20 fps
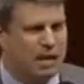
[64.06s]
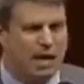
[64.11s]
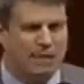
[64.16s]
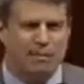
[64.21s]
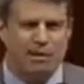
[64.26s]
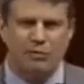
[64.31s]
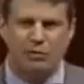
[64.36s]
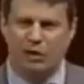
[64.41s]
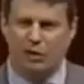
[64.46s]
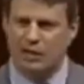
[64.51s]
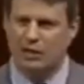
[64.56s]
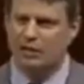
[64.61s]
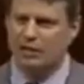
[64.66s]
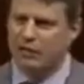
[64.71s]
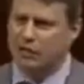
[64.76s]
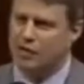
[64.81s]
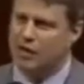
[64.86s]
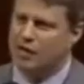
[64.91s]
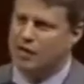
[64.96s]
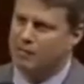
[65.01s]
maybe we need
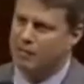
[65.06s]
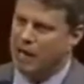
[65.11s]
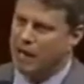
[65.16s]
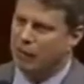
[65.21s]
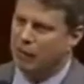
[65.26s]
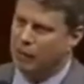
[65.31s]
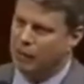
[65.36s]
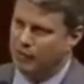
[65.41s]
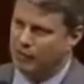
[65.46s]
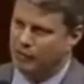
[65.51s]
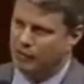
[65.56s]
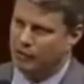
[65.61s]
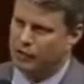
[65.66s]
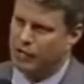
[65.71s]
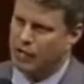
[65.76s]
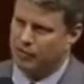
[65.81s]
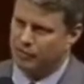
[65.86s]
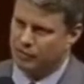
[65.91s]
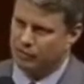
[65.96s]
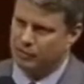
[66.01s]
to think about whether the
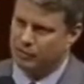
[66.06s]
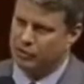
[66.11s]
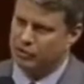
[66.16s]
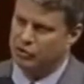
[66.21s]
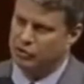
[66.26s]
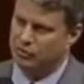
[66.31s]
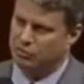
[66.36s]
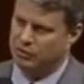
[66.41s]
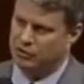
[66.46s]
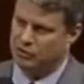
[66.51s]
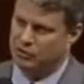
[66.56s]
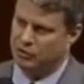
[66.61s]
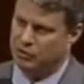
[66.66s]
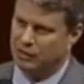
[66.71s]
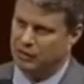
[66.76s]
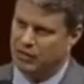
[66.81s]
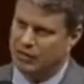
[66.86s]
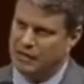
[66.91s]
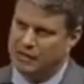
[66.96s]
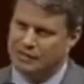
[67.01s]
government should be
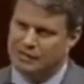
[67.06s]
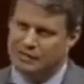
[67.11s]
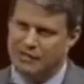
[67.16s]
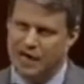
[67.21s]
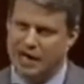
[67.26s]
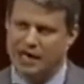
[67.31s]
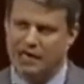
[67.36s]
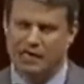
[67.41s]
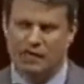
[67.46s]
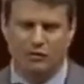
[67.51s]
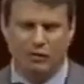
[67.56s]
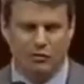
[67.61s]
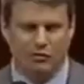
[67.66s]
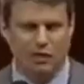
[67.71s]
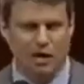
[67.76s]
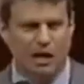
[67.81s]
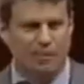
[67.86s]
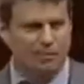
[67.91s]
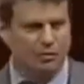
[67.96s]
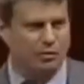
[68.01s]
doing it and taking
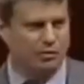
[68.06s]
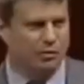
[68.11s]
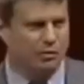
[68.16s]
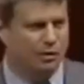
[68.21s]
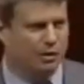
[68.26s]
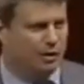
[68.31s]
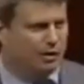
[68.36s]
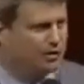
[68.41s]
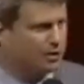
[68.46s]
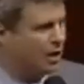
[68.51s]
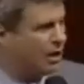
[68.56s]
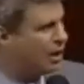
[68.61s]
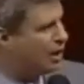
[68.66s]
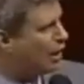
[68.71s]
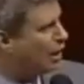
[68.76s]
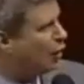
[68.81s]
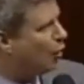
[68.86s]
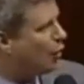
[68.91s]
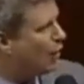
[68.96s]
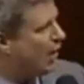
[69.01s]
those opportunities
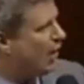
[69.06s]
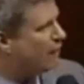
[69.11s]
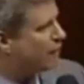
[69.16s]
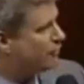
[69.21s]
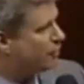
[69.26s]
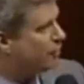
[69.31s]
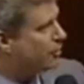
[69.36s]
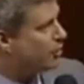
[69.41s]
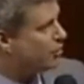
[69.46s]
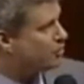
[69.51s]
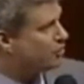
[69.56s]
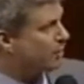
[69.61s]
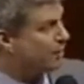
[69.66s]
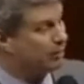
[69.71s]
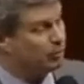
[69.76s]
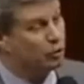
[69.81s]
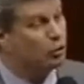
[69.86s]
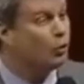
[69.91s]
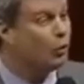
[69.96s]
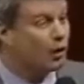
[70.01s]
away from those
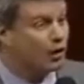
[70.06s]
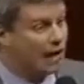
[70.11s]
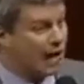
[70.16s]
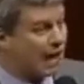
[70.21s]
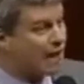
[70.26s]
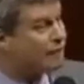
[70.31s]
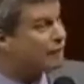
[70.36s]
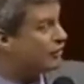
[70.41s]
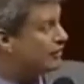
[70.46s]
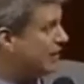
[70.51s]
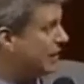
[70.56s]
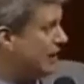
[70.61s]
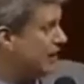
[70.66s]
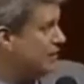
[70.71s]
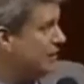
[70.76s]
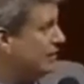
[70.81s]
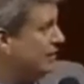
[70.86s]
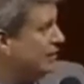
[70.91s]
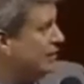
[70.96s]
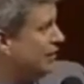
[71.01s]
people who are
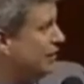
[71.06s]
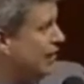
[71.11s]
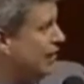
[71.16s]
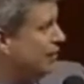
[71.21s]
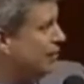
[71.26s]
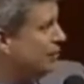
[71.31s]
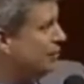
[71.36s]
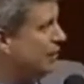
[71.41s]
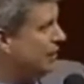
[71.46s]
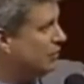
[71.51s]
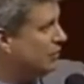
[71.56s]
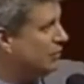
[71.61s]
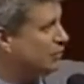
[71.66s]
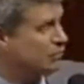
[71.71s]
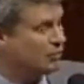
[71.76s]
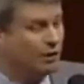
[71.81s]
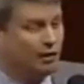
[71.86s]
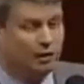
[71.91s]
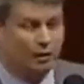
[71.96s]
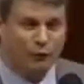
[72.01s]
advertising in the Yellow
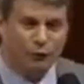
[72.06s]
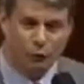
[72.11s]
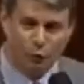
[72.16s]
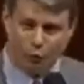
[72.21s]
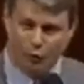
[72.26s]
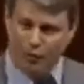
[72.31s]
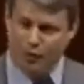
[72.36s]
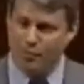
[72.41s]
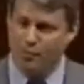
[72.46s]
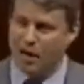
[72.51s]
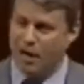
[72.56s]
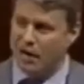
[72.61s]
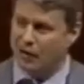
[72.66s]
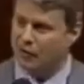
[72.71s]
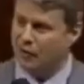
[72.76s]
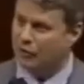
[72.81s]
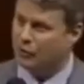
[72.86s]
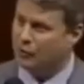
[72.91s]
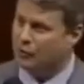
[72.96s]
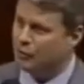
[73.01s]
Pages or in the
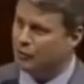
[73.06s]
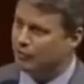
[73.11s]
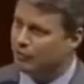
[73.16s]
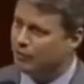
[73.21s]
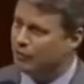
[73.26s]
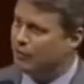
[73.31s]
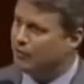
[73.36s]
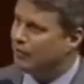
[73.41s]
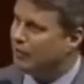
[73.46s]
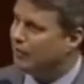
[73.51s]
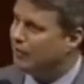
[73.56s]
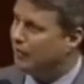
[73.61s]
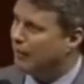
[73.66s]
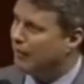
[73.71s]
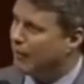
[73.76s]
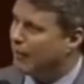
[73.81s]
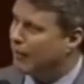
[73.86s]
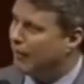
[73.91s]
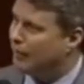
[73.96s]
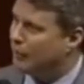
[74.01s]
modern equivalent
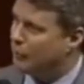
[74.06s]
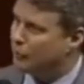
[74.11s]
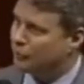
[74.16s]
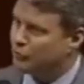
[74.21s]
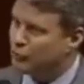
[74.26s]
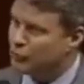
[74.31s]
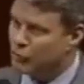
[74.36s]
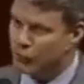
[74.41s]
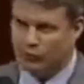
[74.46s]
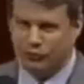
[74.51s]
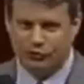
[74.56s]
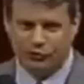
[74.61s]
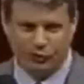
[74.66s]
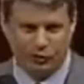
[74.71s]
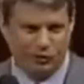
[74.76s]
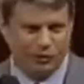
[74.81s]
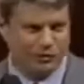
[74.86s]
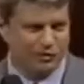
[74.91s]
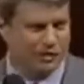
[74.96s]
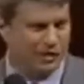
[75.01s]
on those Google
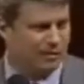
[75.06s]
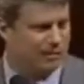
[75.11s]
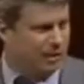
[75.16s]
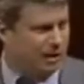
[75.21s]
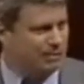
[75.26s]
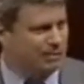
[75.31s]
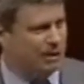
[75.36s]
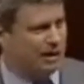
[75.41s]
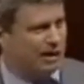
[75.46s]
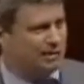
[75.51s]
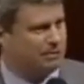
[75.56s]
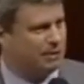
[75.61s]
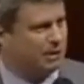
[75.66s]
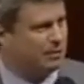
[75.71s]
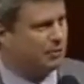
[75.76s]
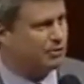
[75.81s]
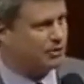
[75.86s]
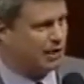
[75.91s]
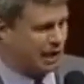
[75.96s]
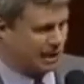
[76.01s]
searches that might be on
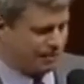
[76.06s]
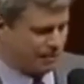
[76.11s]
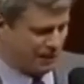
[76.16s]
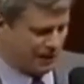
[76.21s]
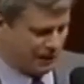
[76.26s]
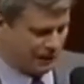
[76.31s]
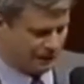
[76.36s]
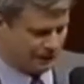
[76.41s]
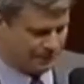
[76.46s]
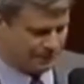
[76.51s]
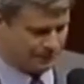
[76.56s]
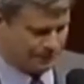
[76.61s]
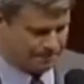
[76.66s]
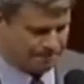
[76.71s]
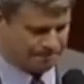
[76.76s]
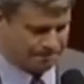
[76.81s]
people's iPads.